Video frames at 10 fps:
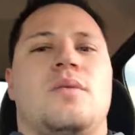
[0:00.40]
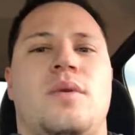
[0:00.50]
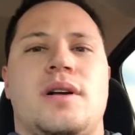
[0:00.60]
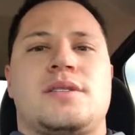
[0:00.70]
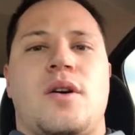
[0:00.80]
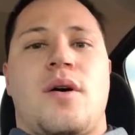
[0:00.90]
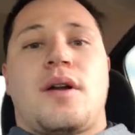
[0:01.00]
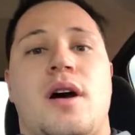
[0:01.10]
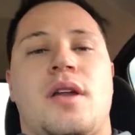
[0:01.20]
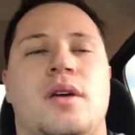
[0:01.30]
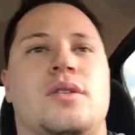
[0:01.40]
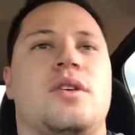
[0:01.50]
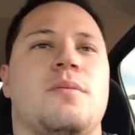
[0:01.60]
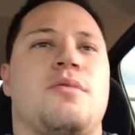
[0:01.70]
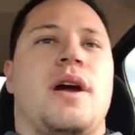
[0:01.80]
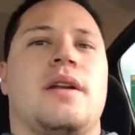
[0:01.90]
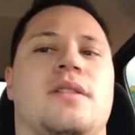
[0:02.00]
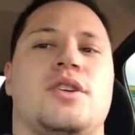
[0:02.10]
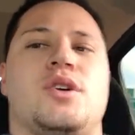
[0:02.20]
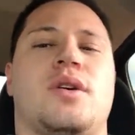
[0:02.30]
What's going on YouTube?
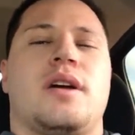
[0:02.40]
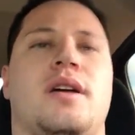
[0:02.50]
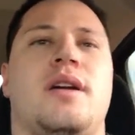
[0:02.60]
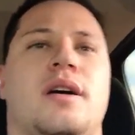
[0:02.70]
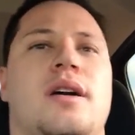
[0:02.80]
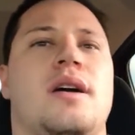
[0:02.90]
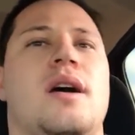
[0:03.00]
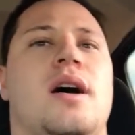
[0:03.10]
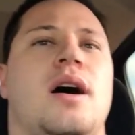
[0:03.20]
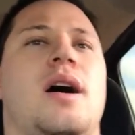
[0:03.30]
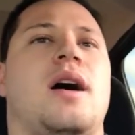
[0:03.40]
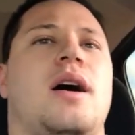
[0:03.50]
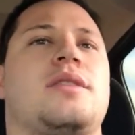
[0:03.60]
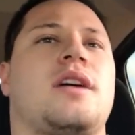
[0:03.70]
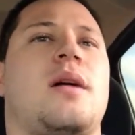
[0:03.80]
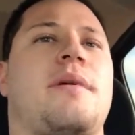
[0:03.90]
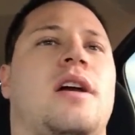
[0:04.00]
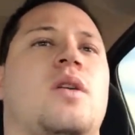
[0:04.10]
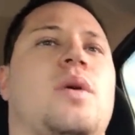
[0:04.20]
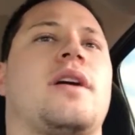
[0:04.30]
Brandon Lechuga here. I thought I'd
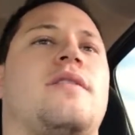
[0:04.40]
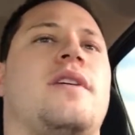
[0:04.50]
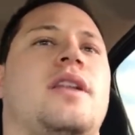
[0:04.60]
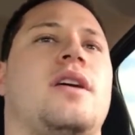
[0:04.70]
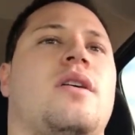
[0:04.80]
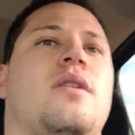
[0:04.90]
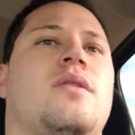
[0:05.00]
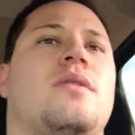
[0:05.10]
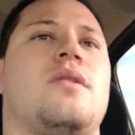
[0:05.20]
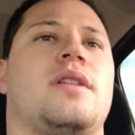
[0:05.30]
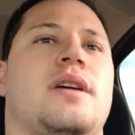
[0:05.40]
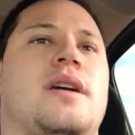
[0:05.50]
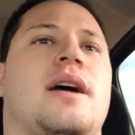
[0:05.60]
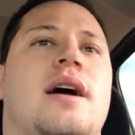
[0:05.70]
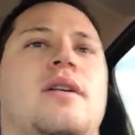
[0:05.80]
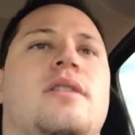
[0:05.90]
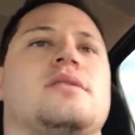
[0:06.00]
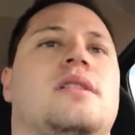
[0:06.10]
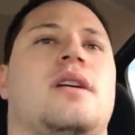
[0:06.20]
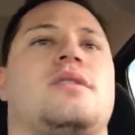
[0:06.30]
make a quick video. Holy cow,
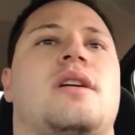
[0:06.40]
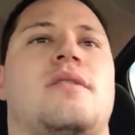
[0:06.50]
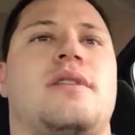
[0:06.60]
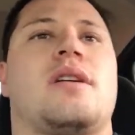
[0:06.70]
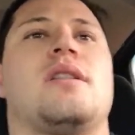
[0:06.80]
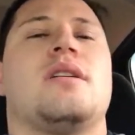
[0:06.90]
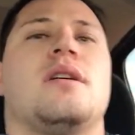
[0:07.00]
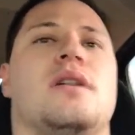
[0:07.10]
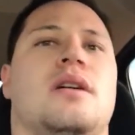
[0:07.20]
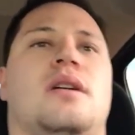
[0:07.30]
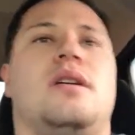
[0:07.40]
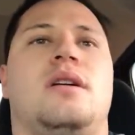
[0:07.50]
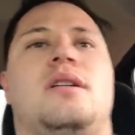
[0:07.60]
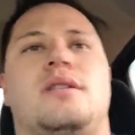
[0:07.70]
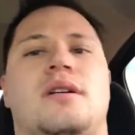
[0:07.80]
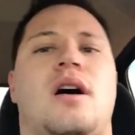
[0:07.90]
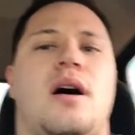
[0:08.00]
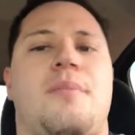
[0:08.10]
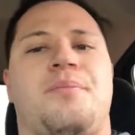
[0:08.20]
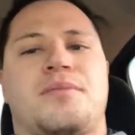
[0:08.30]
there's a lot of traffic.
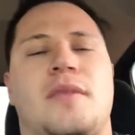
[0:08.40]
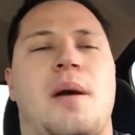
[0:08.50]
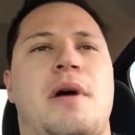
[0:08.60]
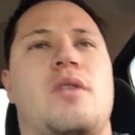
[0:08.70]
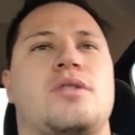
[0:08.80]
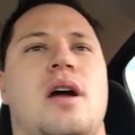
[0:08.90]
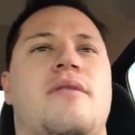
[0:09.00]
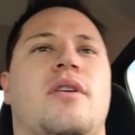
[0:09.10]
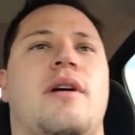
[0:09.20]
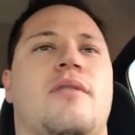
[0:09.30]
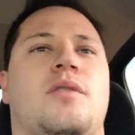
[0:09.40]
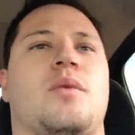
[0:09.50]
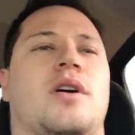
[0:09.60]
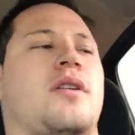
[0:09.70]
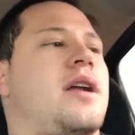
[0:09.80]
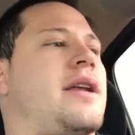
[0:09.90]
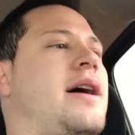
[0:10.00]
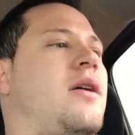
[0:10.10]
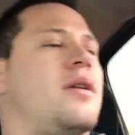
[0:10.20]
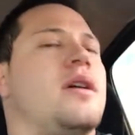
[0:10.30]
I'm out driving around for work right
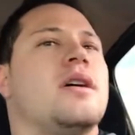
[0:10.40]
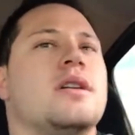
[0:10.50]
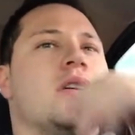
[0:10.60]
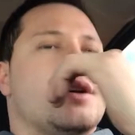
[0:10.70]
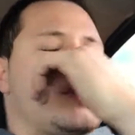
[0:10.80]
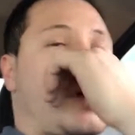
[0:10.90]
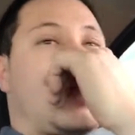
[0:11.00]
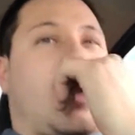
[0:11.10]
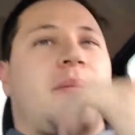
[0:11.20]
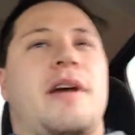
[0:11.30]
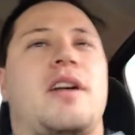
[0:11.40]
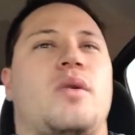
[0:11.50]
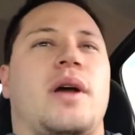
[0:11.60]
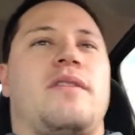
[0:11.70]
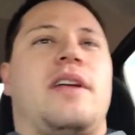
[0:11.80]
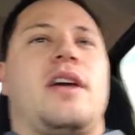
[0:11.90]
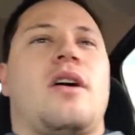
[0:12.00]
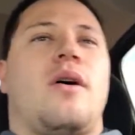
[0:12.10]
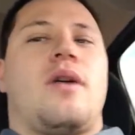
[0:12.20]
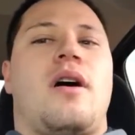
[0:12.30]
now. So I thought I'd make a quick
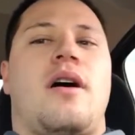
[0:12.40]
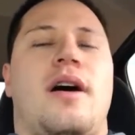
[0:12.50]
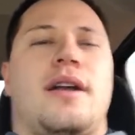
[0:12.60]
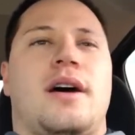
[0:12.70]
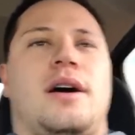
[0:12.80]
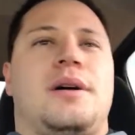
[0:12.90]
video on